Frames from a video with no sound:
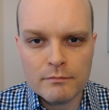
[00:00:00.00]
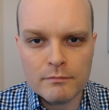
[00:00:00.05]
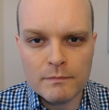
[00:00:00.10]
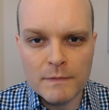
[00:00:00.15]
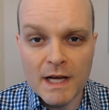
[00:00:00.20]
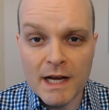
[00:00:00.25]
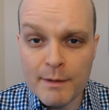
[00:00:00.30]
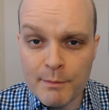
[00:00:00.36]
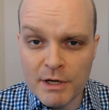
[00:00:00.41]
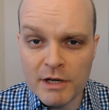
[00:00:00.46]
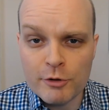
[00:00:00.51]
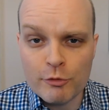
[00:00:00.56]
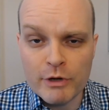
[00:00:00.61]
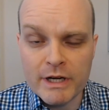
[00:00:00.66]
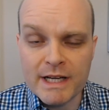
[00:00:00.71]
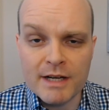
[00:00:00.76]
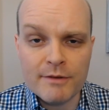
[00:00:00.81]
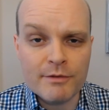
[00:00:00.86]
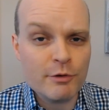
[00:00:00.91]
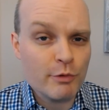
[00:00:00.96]
I'm Eric
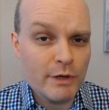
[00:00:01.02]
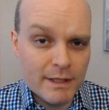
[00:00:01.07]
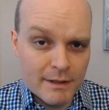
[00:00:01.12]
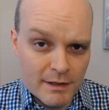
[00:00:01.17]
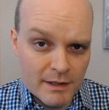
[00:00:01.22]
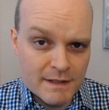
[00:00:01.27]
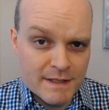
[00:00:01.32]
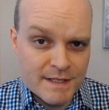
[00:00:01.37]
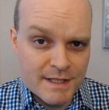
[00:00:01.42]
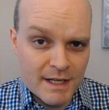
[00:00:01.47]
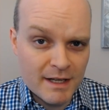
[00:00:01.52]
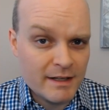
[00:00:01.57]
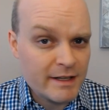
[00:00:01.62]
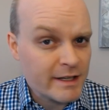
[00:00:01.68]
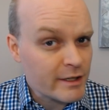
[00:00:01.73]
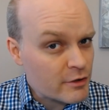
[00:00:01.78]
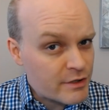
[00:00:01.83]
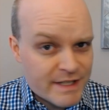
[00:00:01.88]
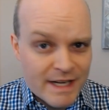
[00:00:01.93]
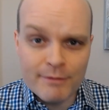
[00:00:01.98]
Grenier of theRed.ca, and
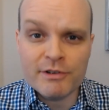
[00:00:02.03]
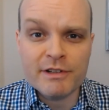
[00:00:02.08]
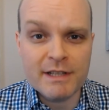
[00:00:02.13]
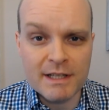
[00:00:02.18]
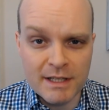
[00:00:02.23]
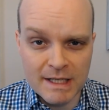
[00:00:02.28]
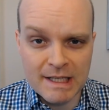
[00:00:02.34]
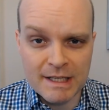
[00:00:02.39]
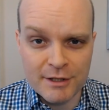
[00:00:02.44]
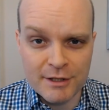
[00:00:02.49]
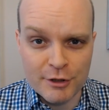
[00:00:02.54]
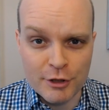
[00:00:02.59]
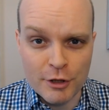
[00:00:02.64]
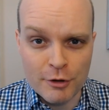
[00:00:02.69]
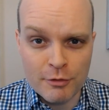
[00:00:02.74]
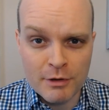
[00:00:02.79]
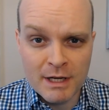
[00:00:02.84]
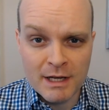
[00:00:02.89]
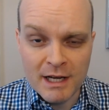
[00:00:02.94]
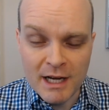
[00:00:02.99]
here's everything you need to
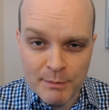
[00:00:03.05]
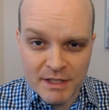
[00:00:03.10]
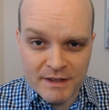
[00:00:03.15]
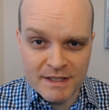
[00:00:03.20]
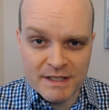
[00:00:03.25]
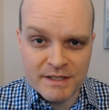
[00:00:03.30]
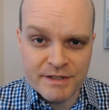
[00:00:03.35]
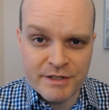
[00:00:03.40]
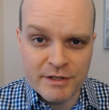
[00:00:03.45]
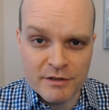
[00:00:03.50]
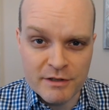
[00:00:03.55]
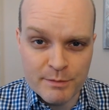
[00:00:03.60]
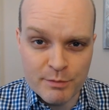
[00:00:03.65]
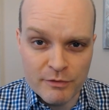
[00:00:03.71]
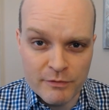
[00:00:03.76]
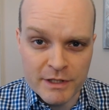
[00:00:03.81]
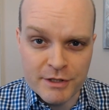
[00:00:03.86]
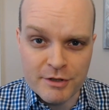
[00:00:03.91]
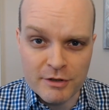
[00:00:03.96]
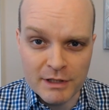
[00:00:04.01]
know about this year's
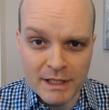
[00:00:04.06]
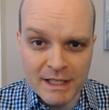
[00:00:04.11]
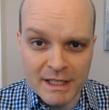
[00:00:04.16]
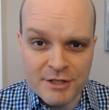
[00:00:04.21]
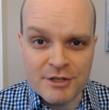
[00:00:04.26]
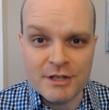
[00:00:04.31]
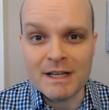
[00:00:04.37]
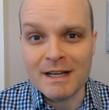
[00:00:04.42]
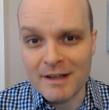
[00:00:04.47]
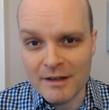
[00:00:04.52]
provincial election in